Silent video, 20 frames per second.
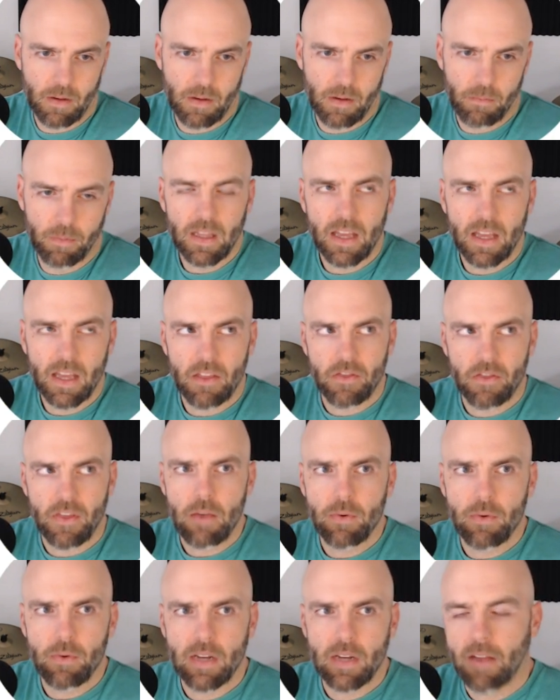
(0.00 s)
but like
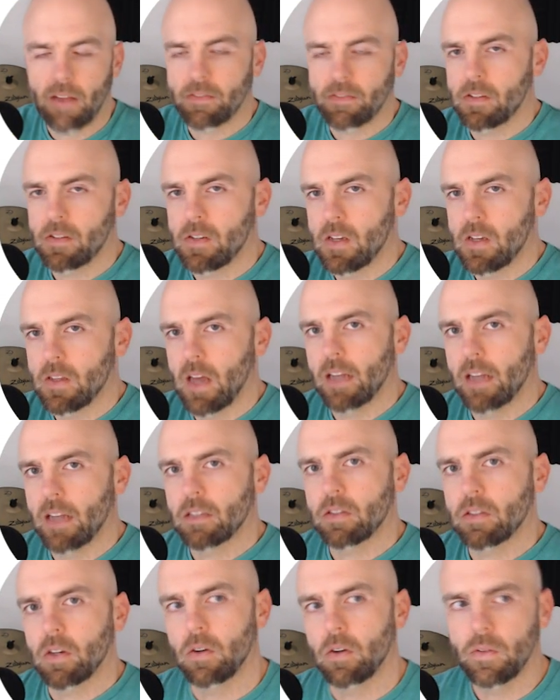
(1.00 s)
they would have to see that.
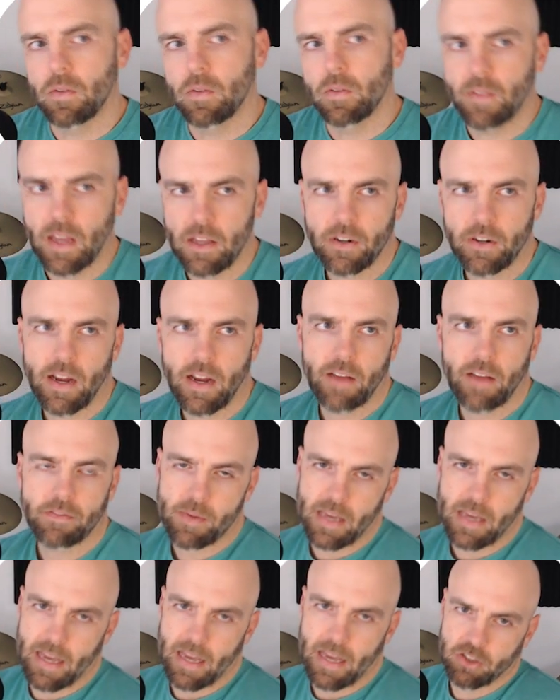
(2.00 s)
So they either have to
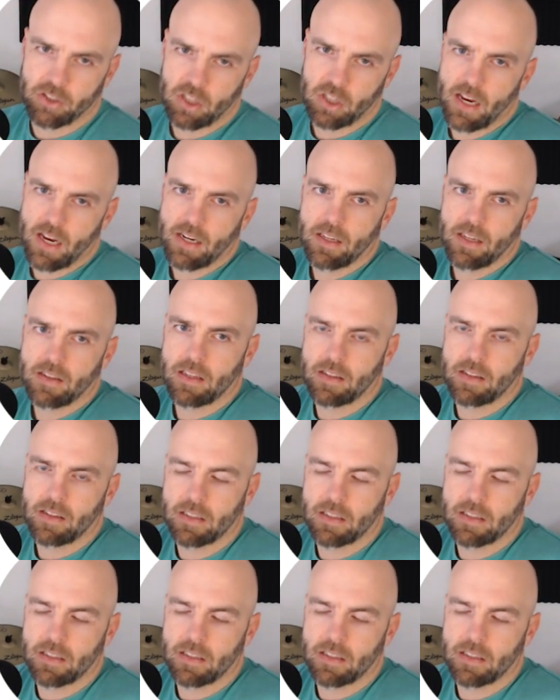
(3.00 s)
be educated that the